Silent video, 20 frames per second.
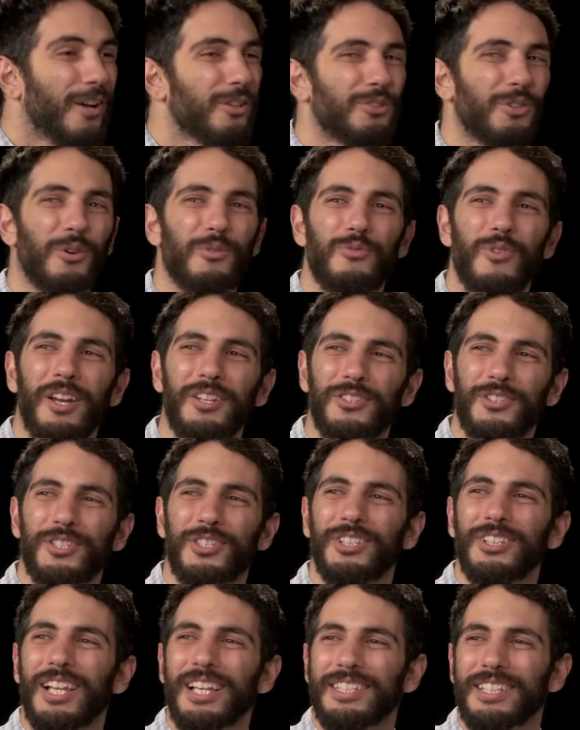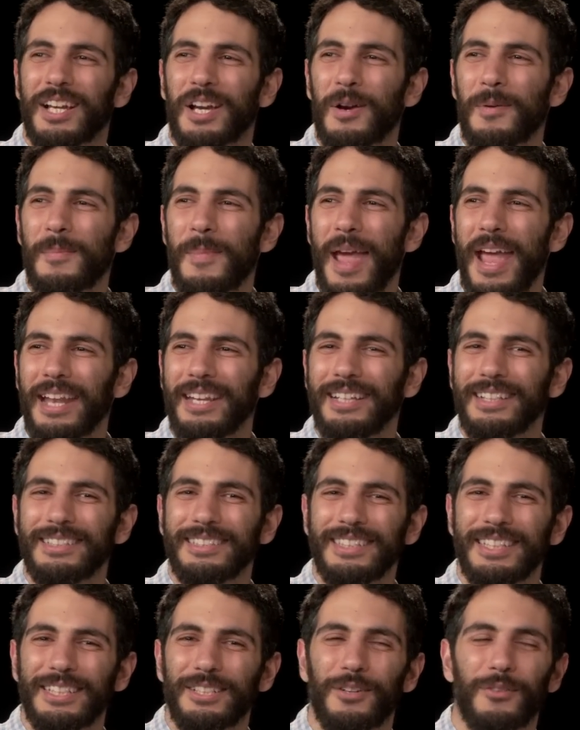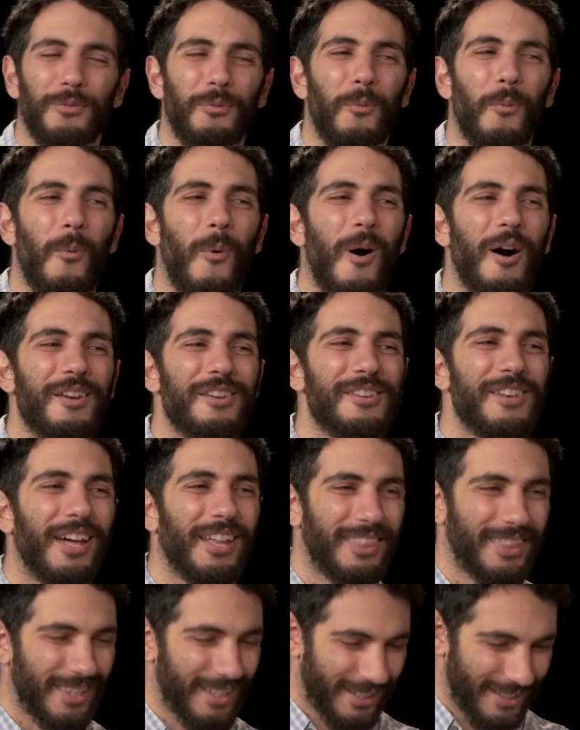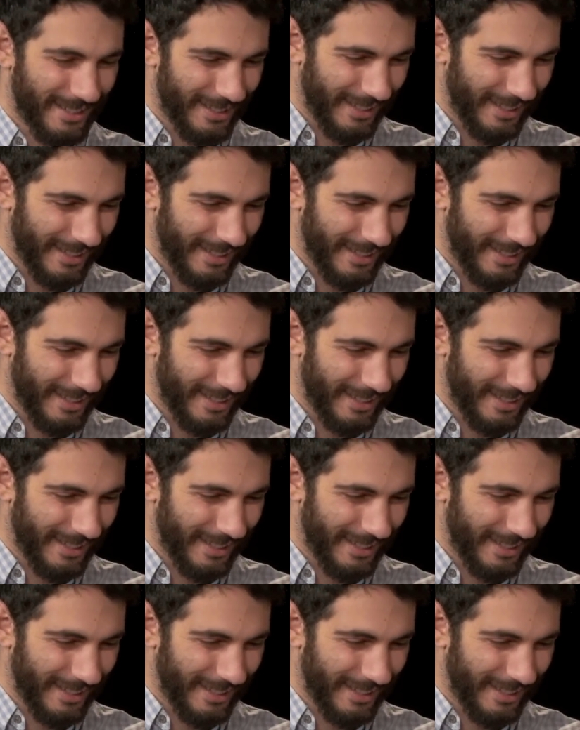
So Rich still has a commanding lead of 1 too. nothing.